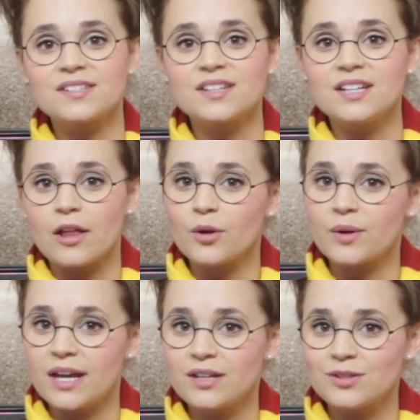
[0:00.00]
It's a
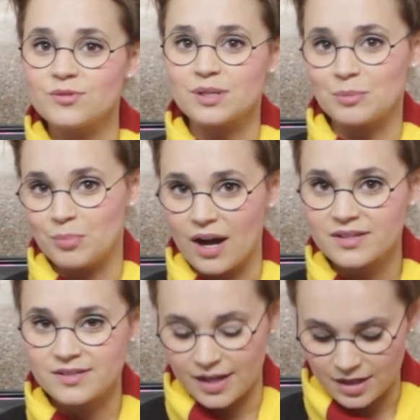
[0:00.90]
yellow cake using
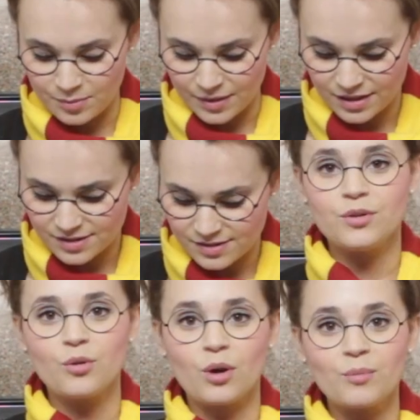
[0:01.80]
box cake mix,
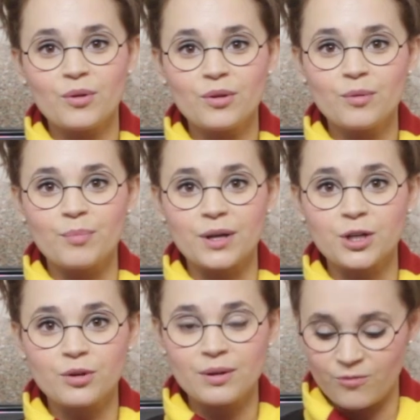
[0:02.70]
normal
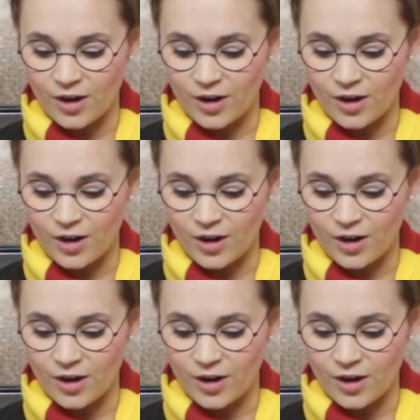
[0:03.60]
buttercream